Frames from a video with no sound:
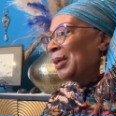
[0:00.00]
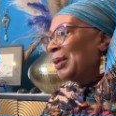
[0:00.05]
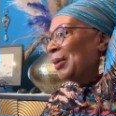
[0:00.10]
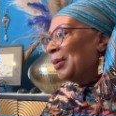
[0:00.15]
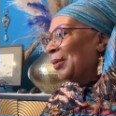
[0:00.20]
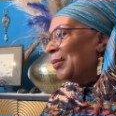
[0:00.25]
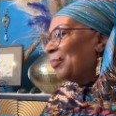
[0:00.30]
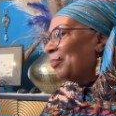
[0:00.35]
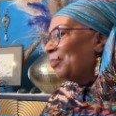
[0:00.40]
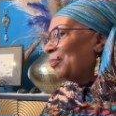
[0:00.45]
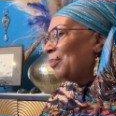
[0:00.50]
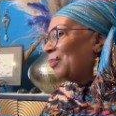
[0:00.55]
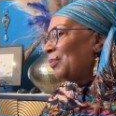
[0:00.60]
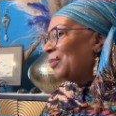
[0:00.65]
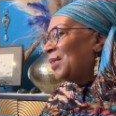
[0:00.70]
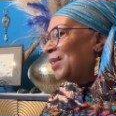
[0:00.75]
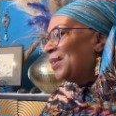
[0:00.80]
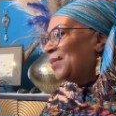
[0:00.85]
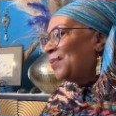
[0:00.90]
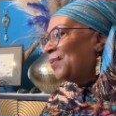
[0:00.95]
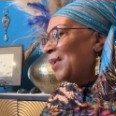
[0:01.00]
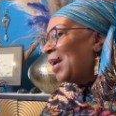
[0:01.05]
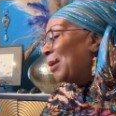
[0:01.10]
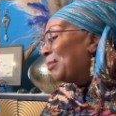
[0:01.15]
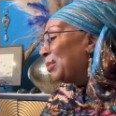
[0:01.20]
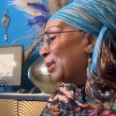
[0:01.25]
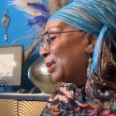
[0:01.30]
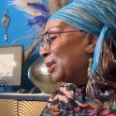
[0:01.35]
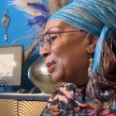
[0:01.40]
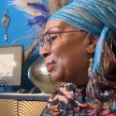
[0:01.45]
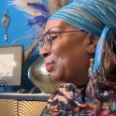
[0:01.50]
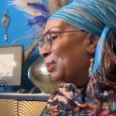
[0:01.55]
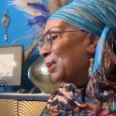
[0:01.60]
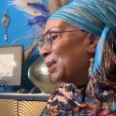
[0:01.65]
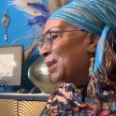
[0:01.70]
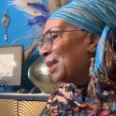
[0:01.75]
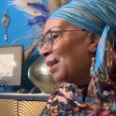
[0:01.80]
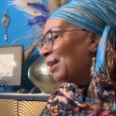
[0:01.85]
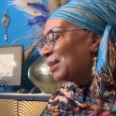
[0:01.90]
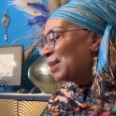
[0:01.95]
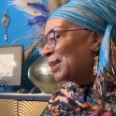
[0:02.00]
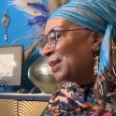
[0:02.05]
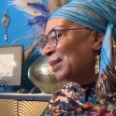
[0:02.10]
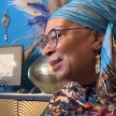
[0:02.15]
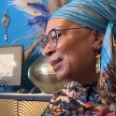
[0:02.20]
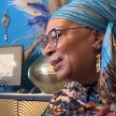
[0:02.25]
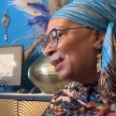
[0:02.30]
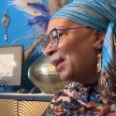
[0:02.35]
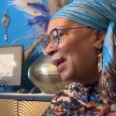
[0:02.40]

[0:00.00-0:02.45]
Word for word: Mm-hmm. These fabulous productions,